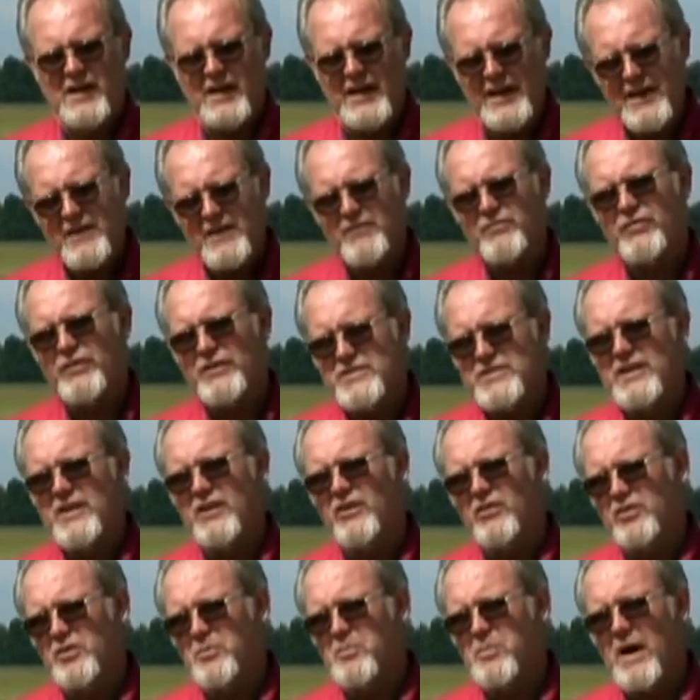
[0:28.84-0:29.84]
Every cell
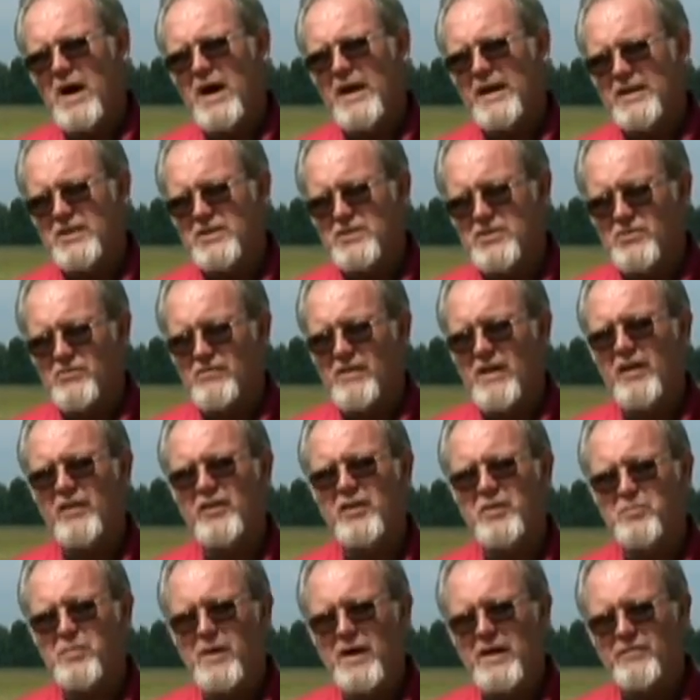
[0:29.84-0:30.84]
in the body is
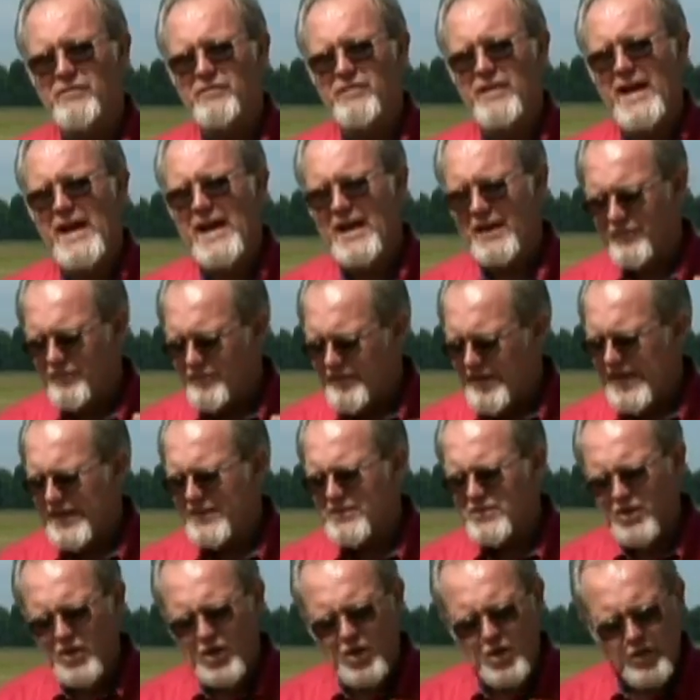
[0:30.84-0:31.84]
surrounded by fat.
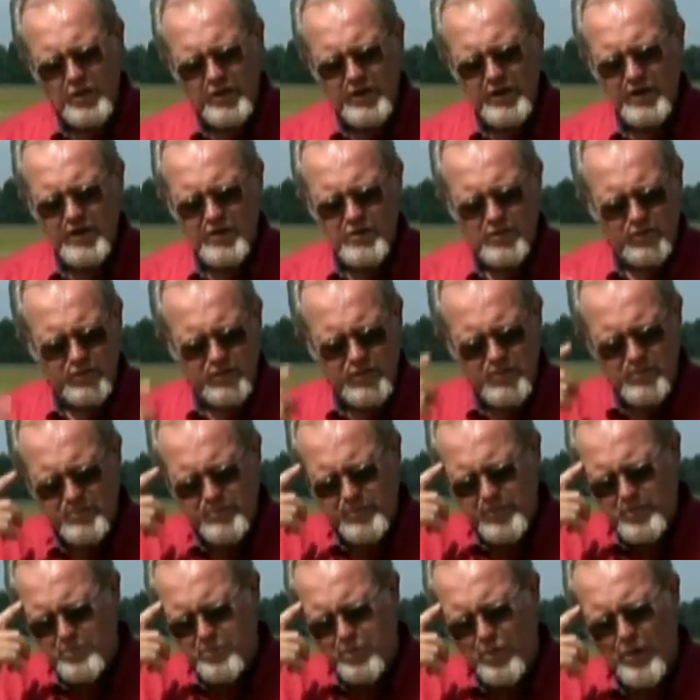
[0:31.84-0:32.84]
Fats are critical. The,
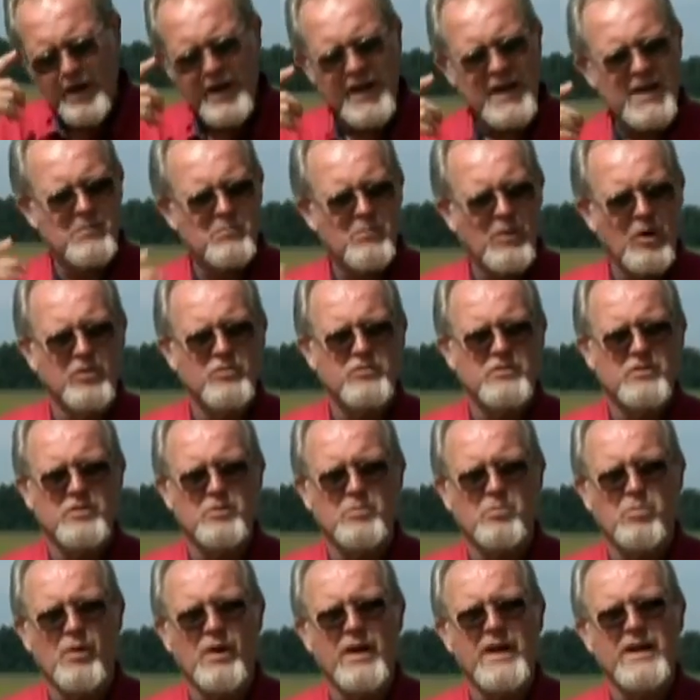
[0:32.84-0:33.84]
the brain, most of the
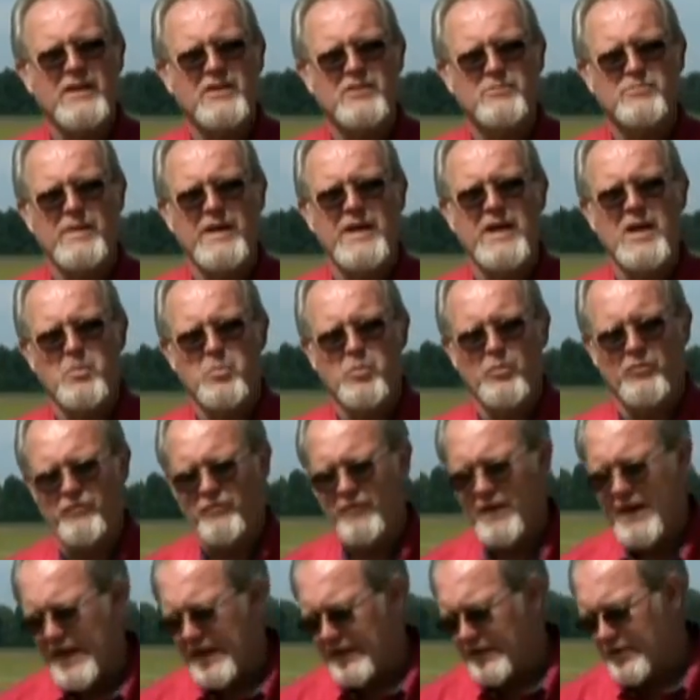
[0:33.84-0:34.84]
brain is made up of
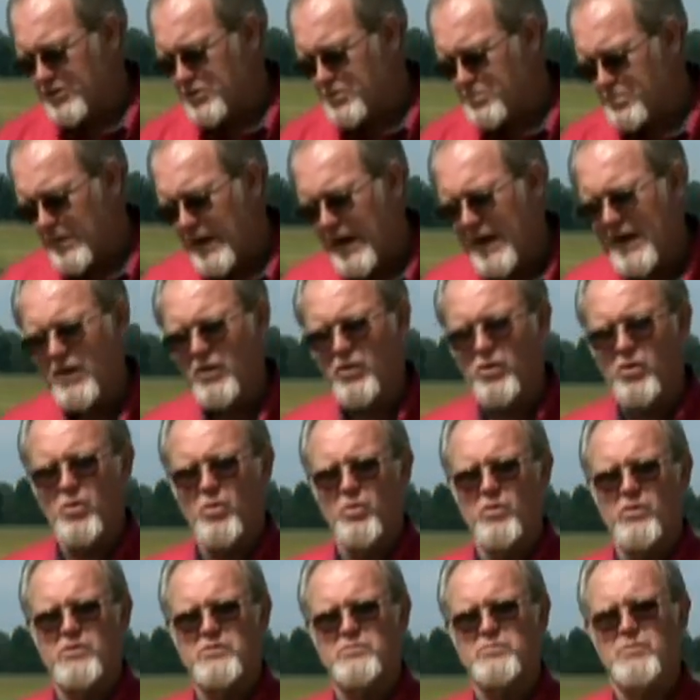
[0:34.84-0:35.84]
fat. The spinal
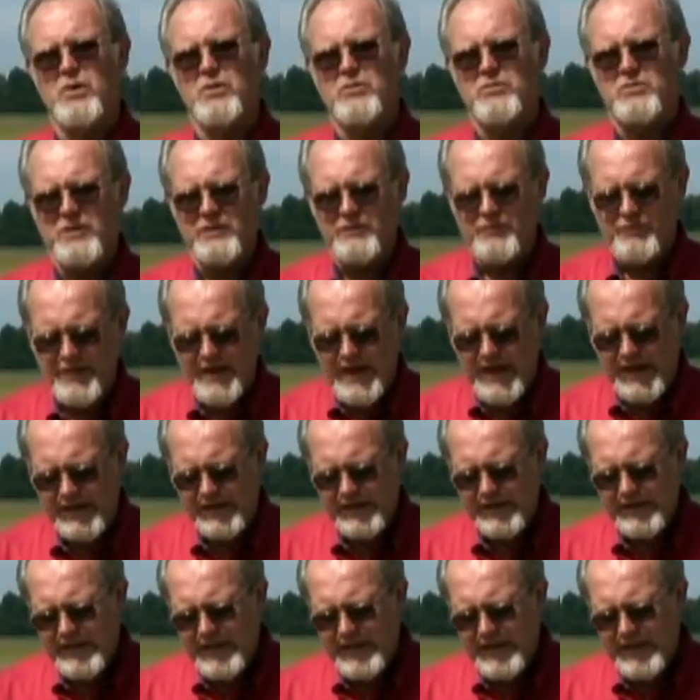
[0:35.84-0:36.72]
cord is mostly fat.